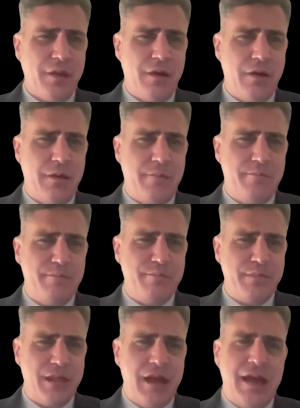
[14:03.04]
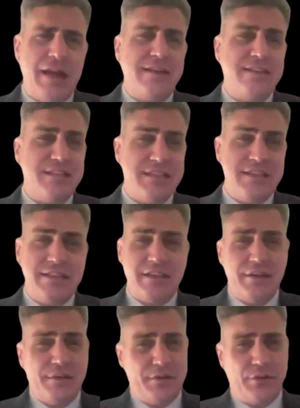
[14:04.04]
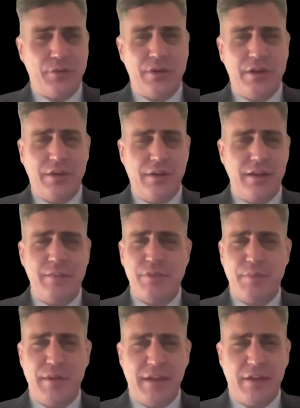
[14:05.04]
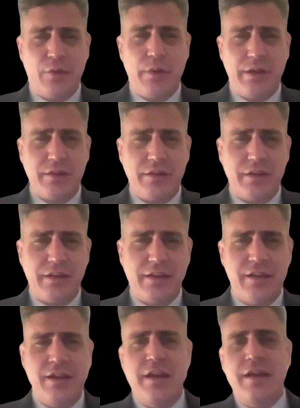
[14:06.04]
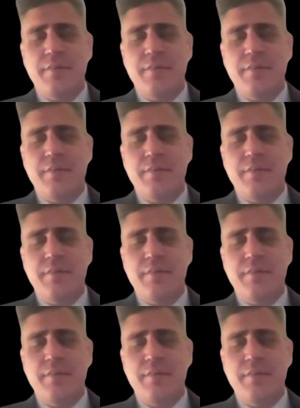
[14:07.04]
IT can implement it quickly.